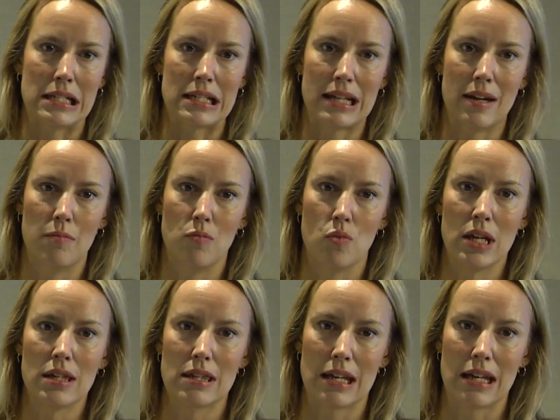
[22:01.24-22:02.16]
instead,
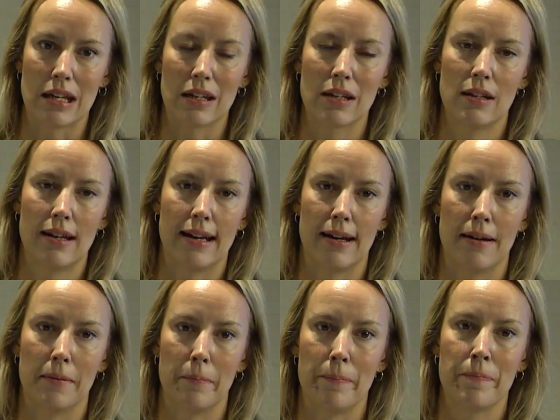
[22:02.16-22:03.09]
we think
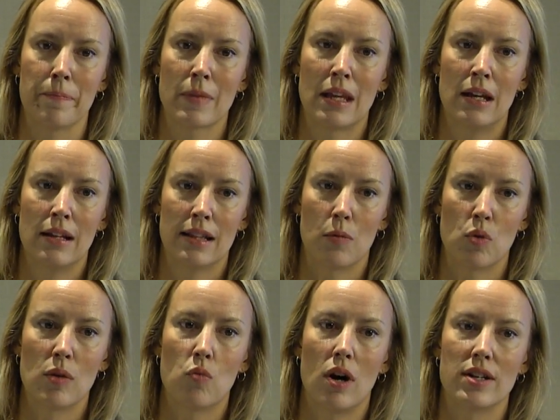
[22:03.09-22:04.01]
that
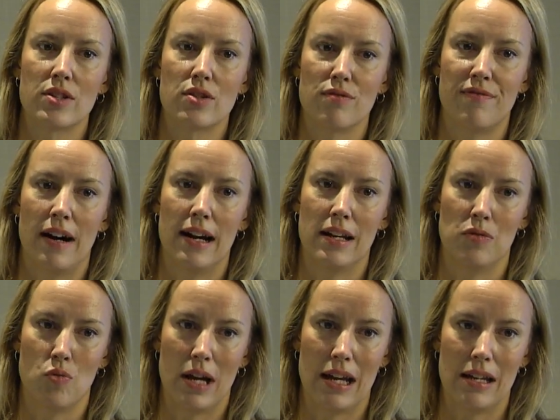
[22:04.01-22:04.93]
we want to
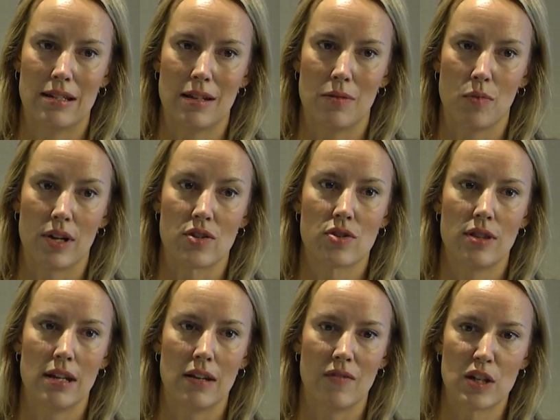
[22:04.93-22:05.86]
find ways in
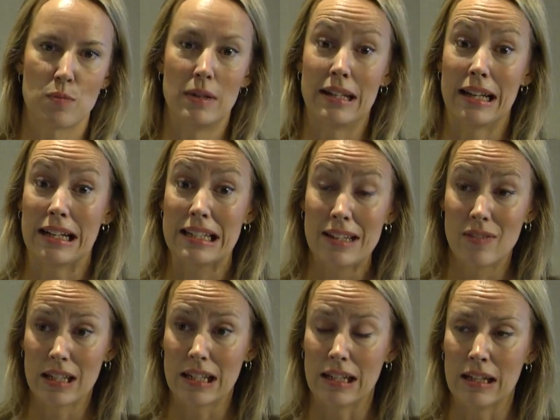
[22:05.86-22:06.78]
which the investment
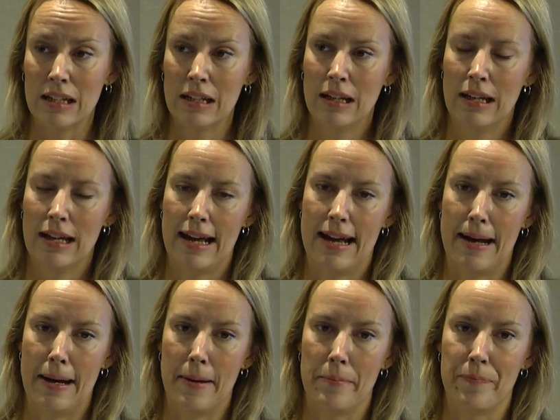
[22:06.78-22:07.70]
activity
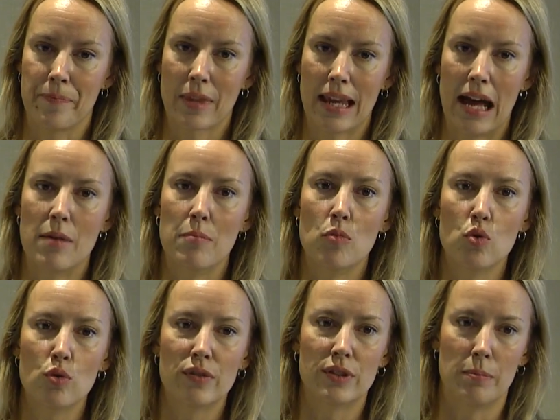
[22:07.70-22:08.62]
can
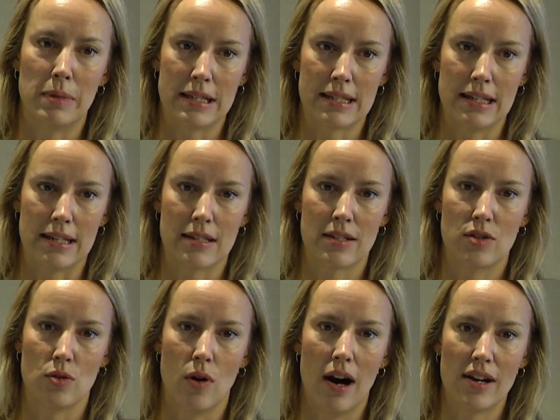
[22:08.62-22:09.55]
move the business
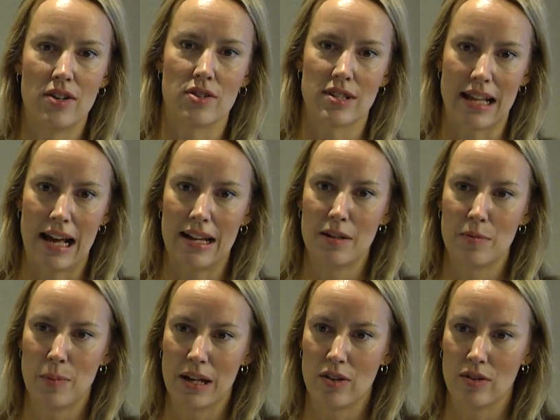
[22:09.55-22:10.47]
to
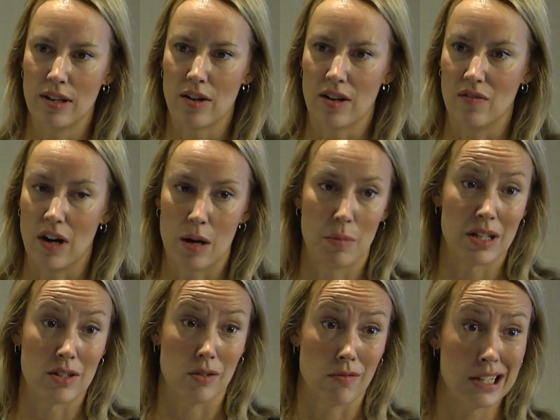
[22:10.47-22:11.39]
understand better their
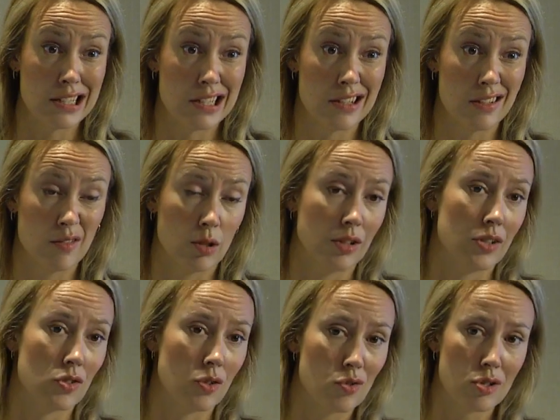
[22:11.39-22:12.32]
environmental risks or
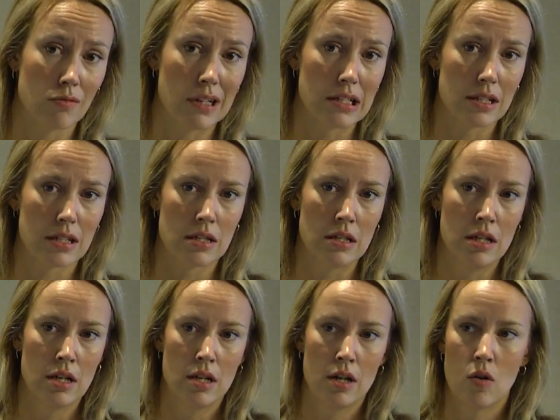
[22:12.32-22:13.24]
their social risks
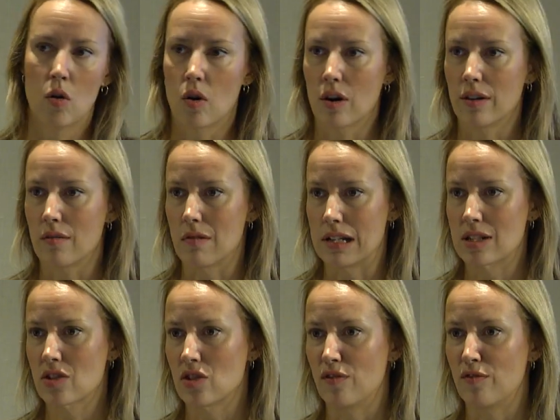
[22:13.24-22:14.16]
or the
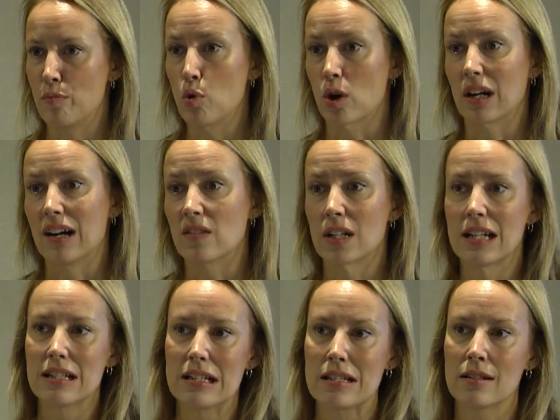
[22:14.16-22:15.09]
risks of poor
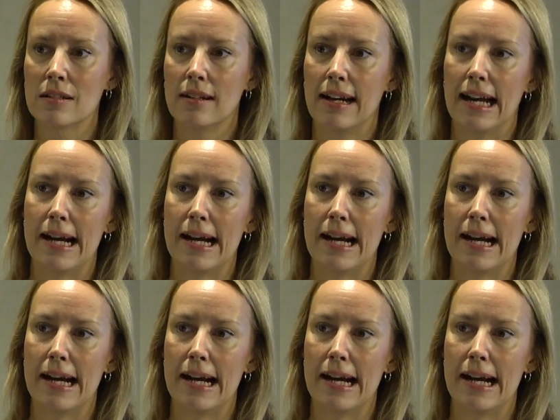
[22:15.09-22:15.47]
governance,